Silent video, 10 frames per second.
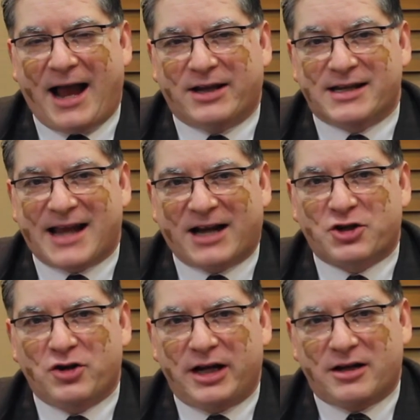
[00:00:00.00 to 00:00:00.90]
is
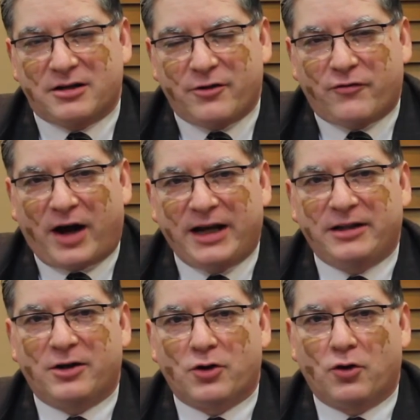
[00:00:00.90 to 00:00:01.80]
actually
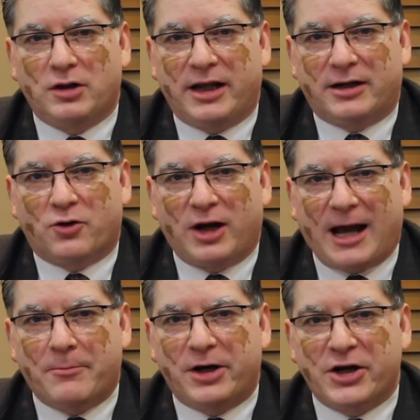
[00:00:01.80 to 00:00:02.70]
defining the role that
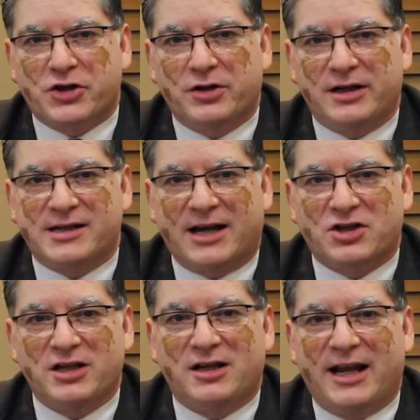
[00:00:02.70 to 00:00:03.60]
collaboration is
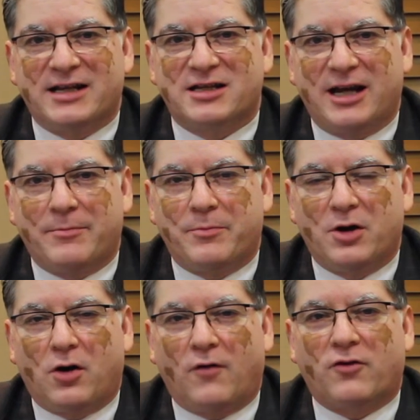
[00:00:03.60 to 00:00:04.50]
actually the next step
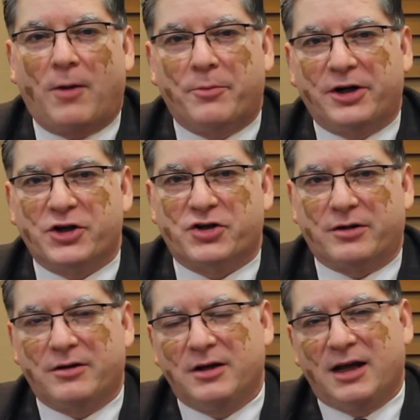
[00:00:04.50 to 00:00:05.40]
of
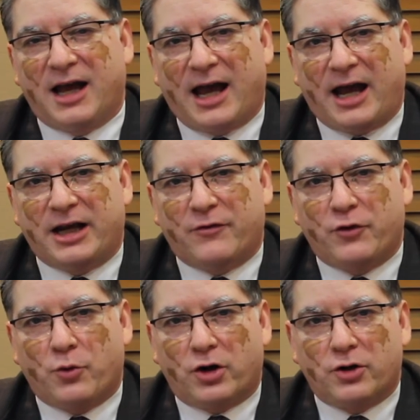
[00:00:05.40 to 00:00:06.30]
competition. And if
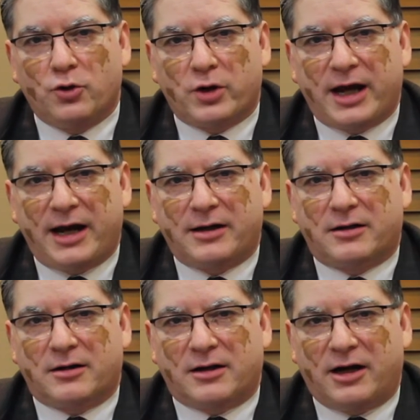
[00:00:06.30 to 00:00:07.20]
you want to look at
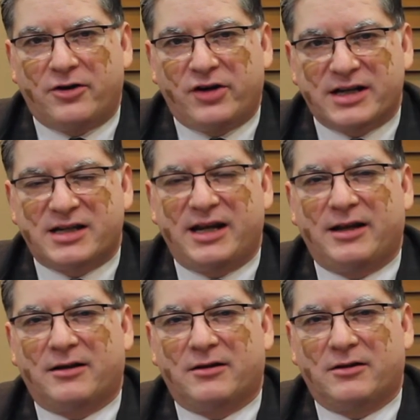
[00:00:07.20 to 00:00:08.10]

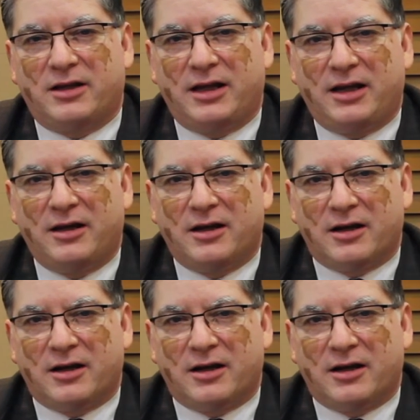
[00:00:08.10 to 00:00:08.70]
addressing the